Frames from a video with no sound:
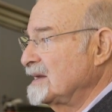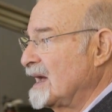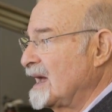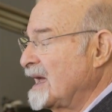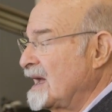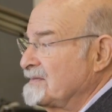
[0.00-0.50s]

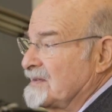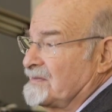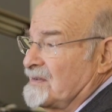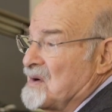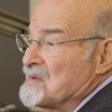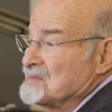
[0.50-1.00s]
I have a
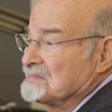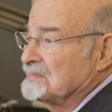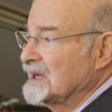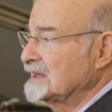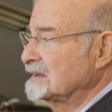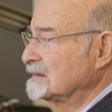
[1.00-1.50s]
phone,
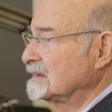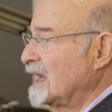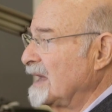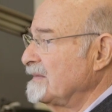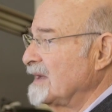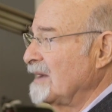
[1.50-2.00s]
but
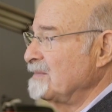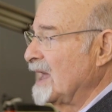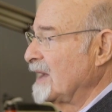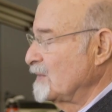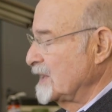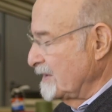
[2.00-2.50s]
I'm
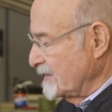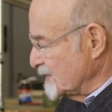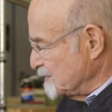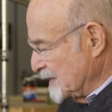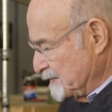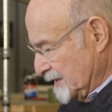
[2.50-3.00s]
not one of
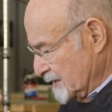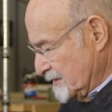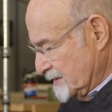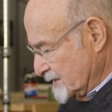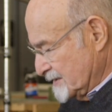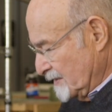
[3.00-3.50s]
these people
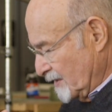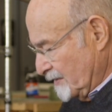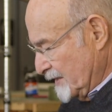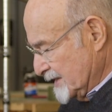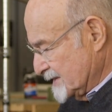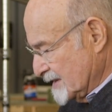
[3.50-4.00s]
who's
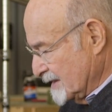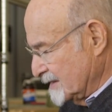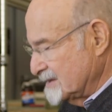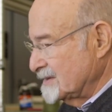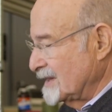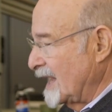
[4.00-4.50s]
always
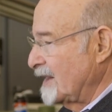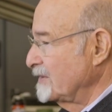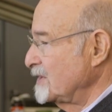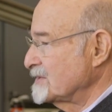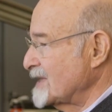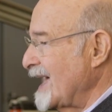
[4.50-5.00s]
on. I
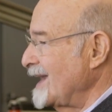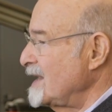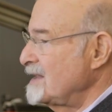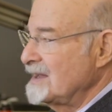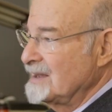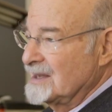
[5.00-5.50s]
don't use
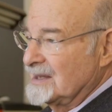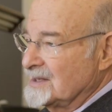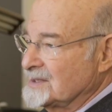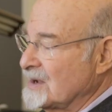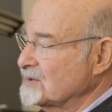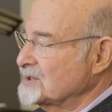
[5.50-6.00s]
any
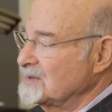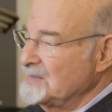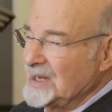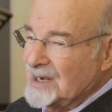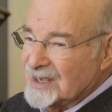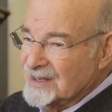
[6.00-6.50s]
social
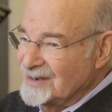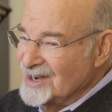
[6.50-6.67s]
media,